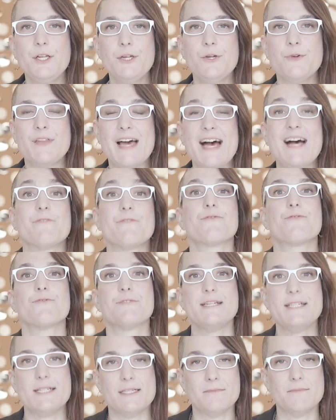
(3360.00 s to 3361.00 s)
you that
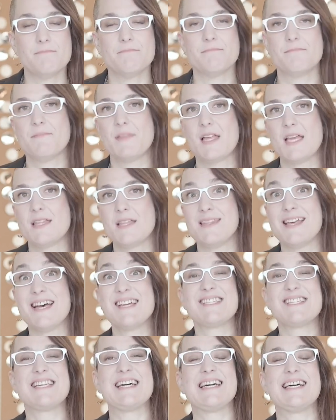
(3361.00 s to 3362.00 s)
freedom,
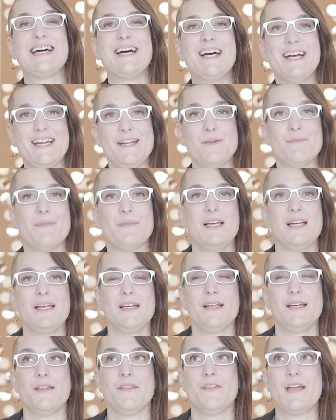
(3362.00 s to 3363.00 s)
that time,
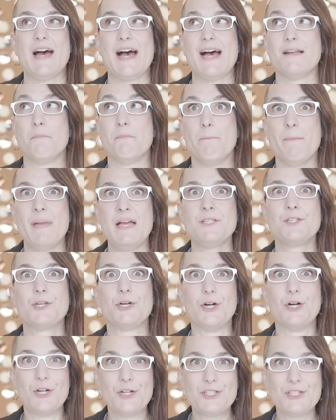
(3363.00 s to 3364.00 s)
that
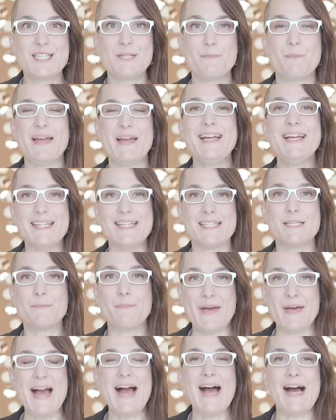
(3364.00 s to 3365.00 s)
mental space
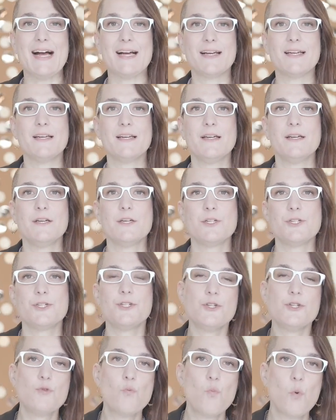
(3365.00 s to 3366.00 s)
back
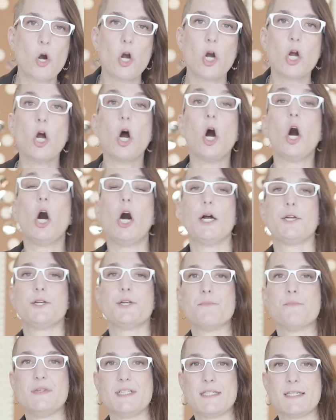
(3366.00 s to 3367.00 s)
to work on
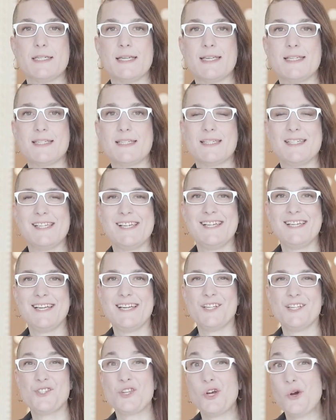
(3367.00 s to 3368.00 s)
your business.
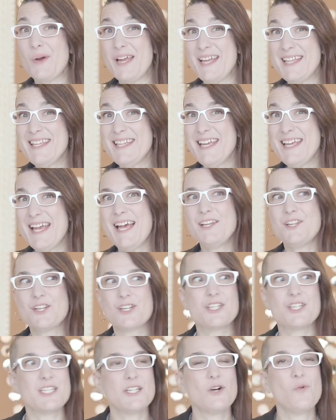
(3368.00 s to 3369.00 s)
So in the end,
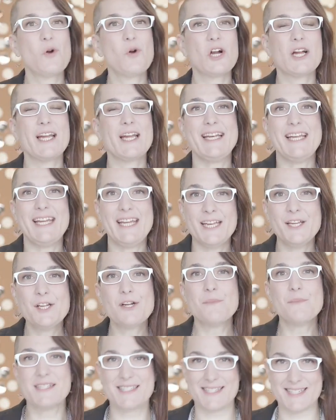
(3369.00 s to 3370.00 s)
you're still working in
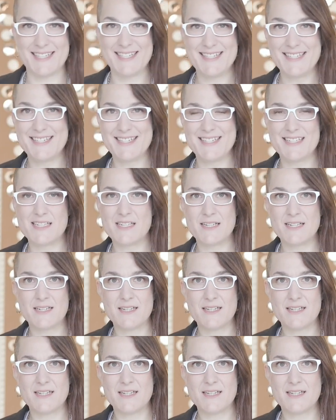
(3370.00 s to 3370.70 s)
your business.